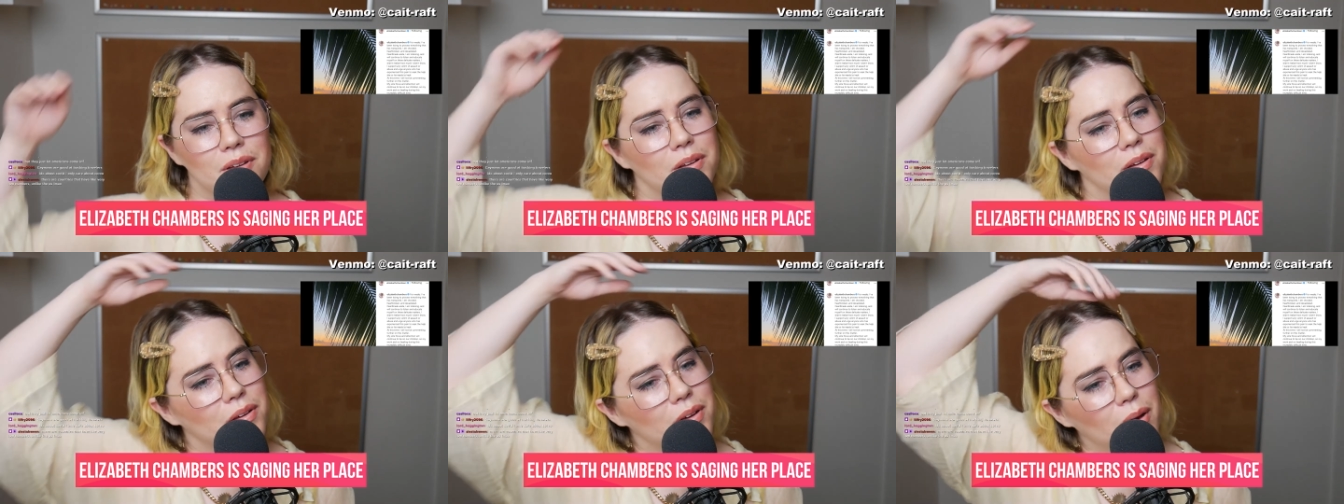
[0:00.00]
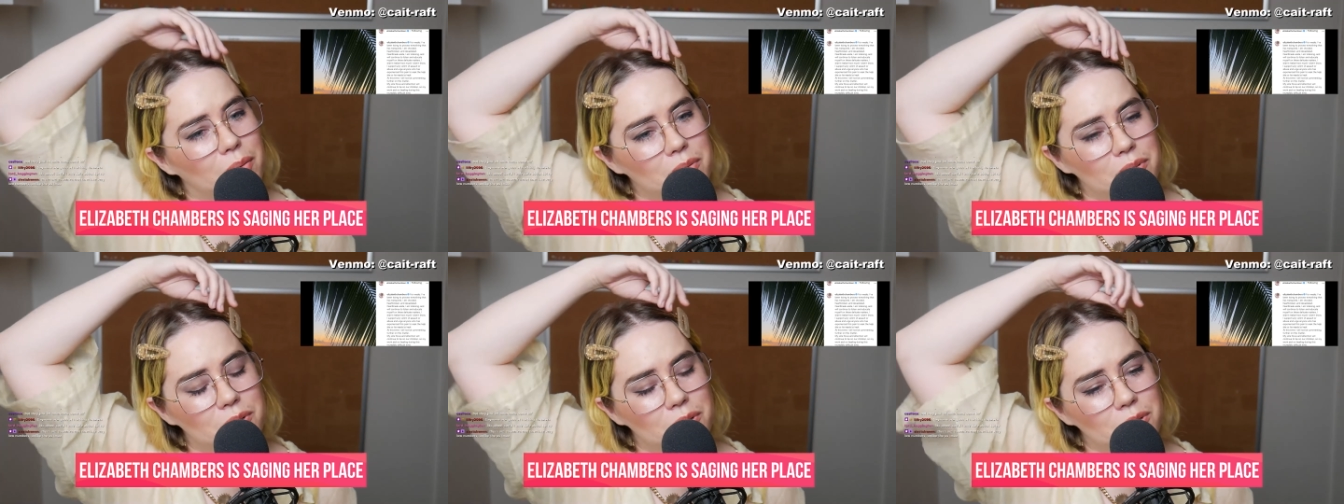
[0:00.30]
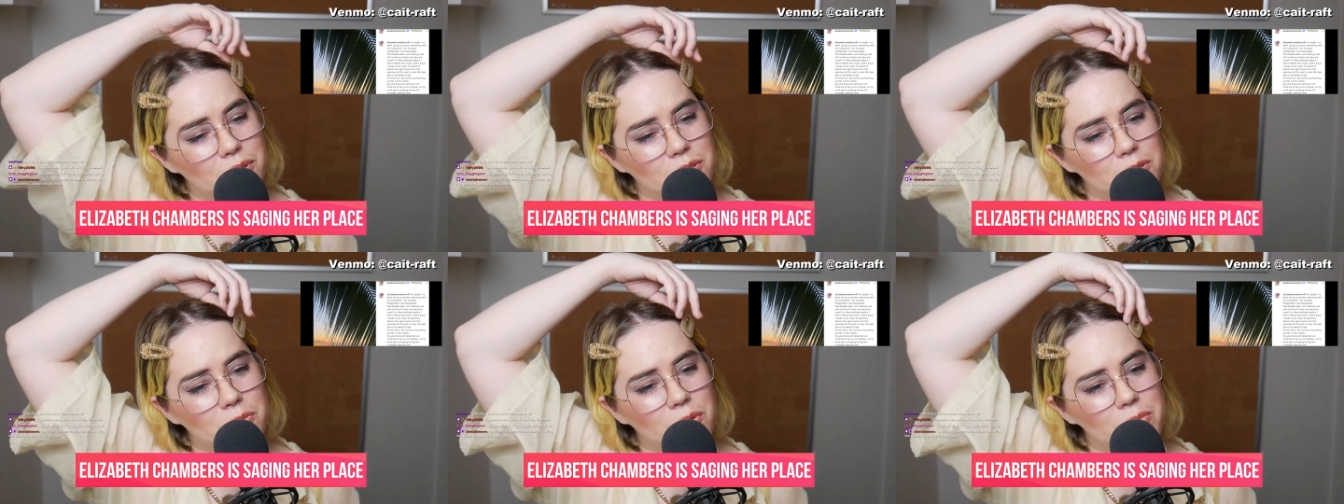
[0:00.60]
I'm a
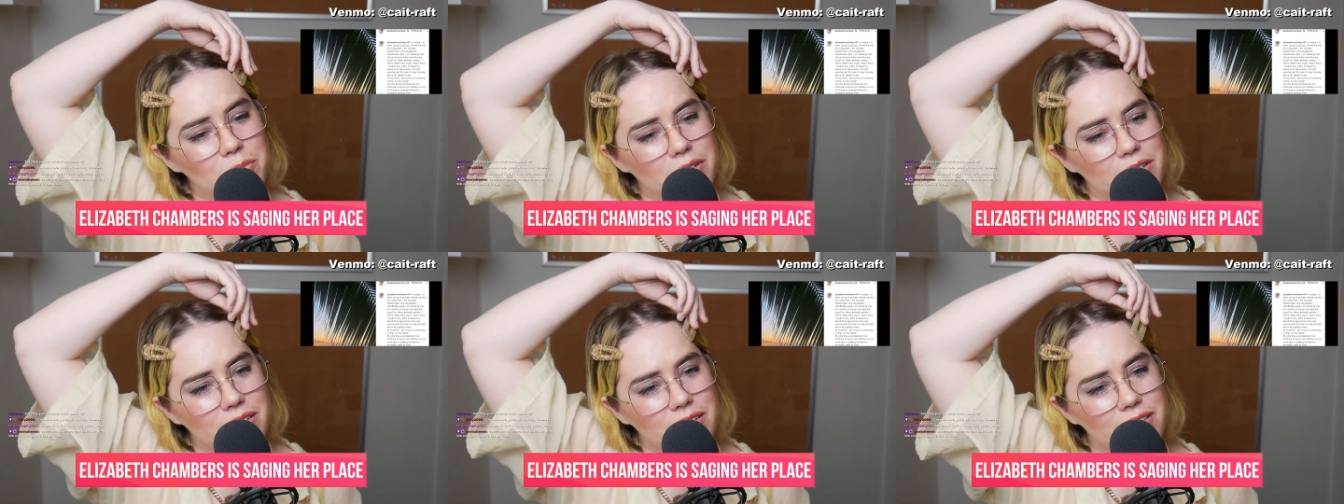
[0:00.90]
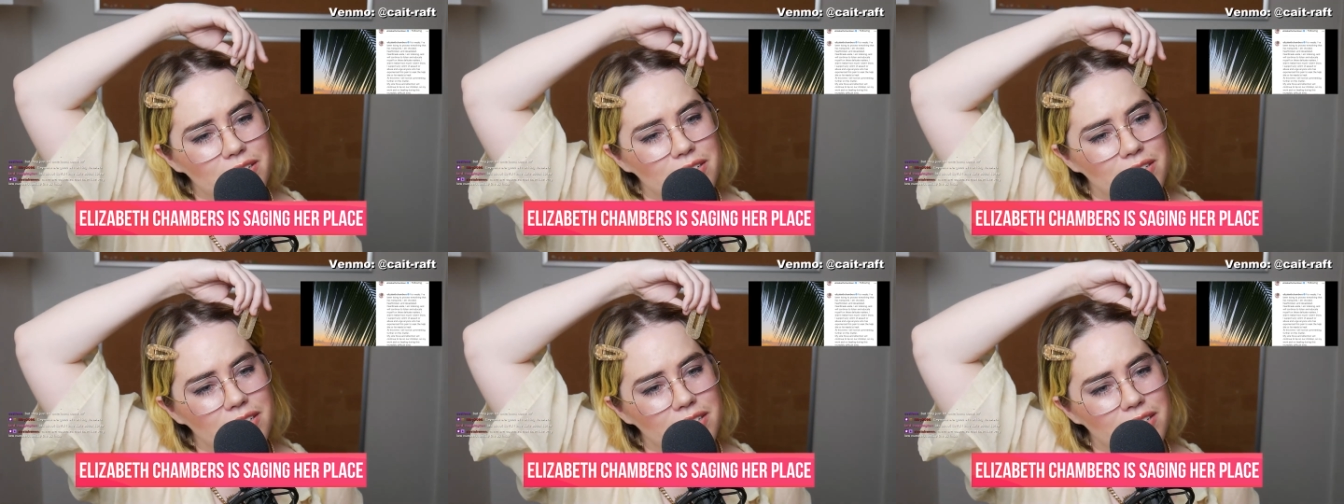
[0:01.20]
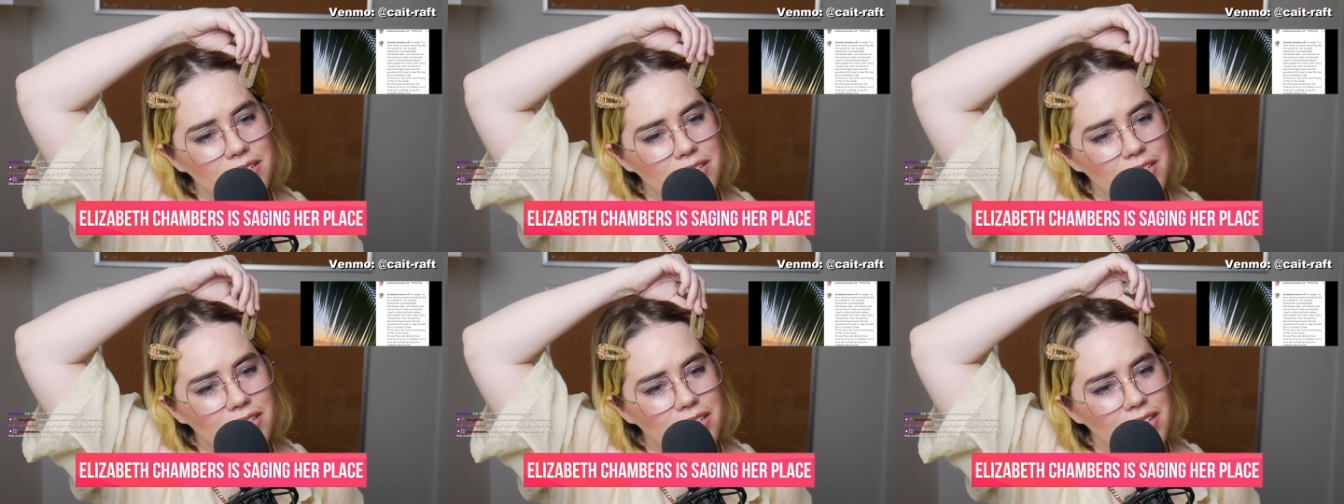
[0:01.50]
newswoman.
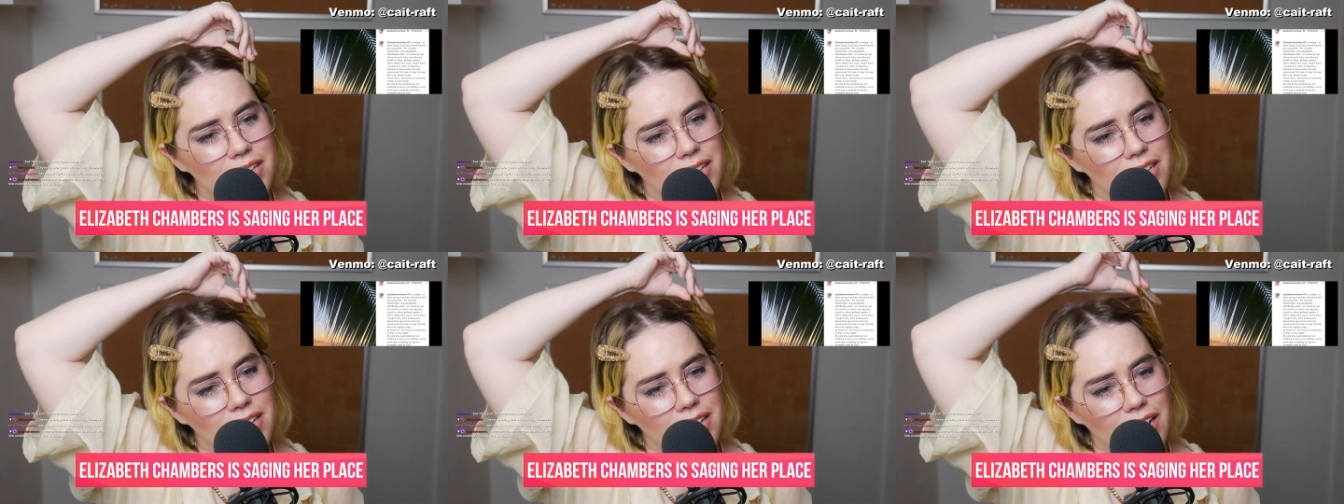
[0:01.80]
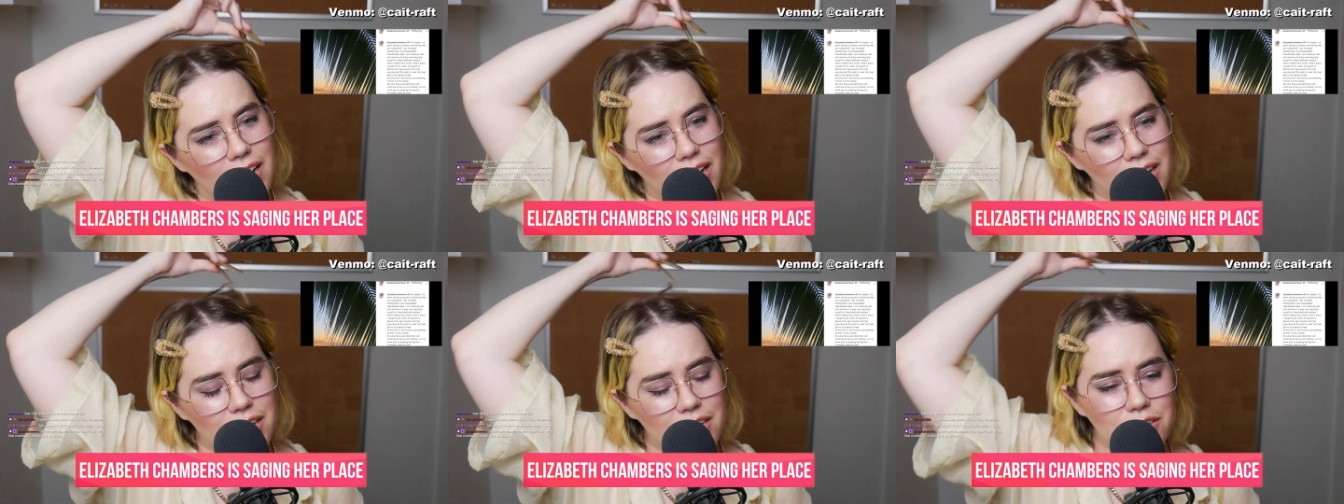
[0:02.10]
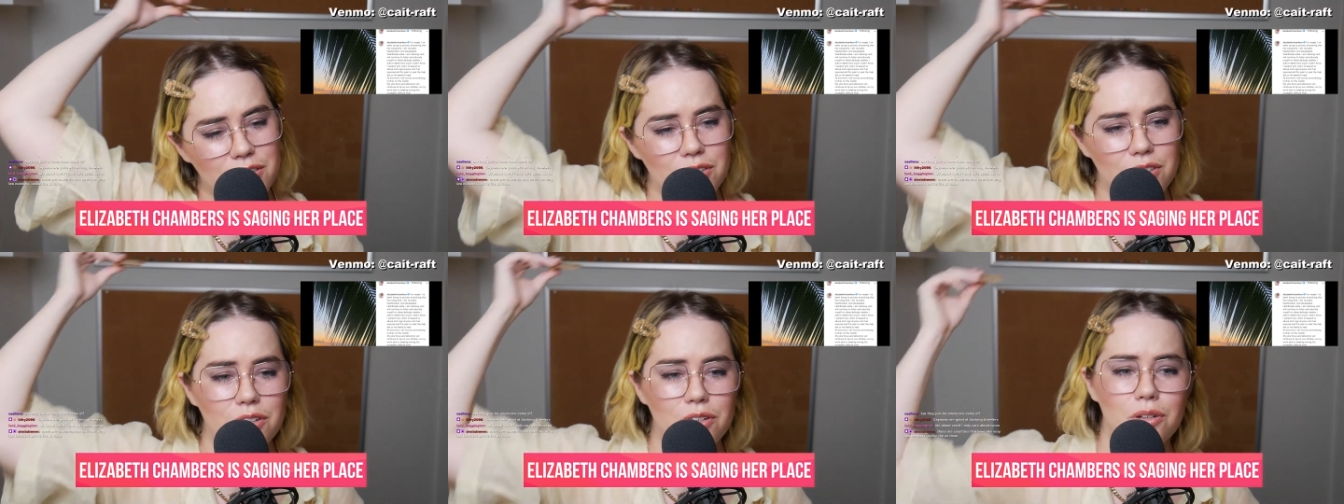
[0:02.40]
I gotta
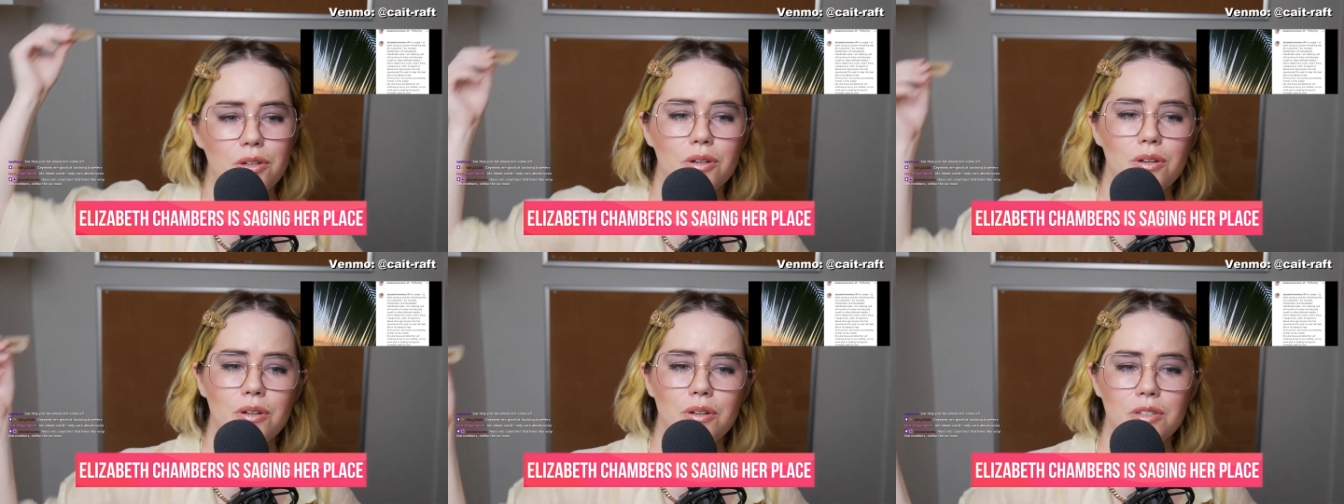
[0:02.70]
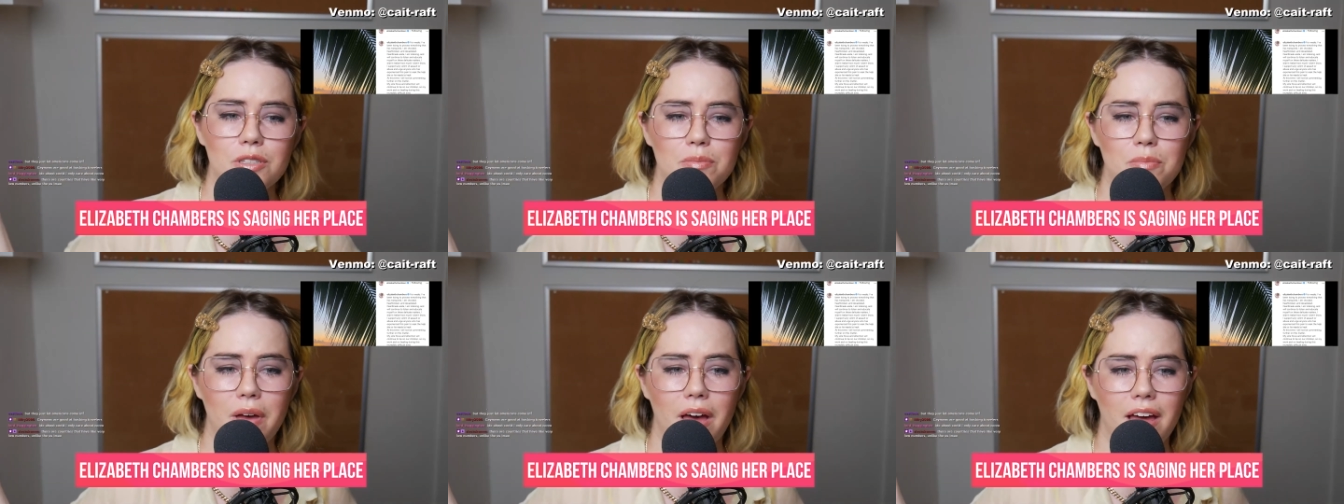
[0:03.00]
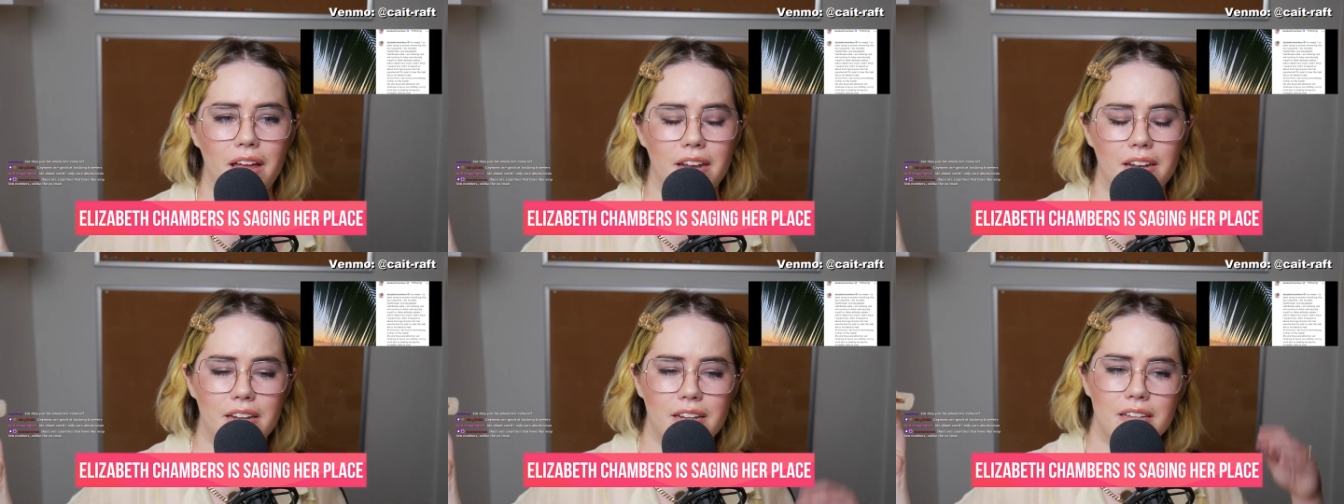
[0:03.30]
do the news,
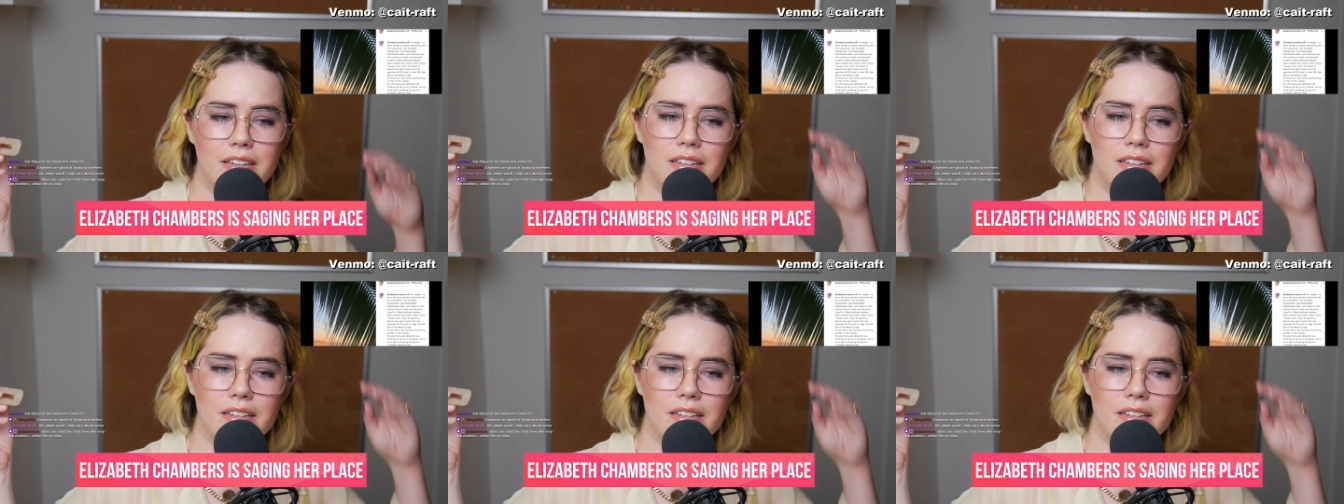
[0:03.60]
man.